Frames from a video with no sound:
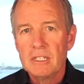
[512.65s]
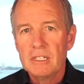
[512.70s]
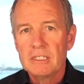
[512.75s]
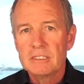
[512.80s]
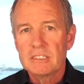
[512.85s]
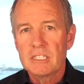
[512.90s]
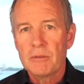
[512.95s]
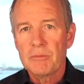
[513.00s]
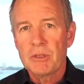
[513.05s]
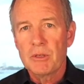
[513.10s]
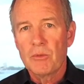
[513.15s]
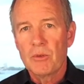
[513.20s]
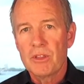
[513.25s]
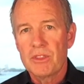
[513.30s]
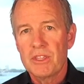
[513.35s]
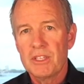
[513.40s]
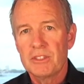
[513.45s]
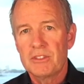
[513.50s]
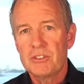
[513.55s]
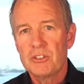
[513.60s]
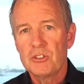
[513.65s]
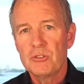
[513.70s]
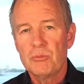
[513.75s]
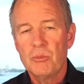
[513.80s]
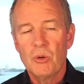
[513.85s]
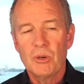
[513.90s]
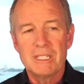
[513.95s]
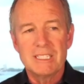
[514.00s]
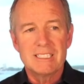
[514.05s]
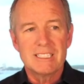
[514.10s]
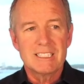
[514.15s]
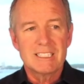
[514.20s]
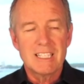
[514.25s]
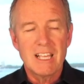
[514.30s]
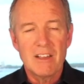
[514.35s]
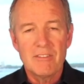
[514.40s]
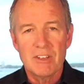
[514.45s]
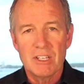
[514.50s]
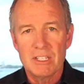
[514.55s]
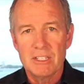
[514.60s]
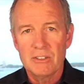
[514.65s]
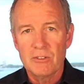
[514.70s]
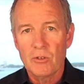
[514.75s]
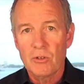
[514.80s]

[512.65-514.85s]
something with a 2.7,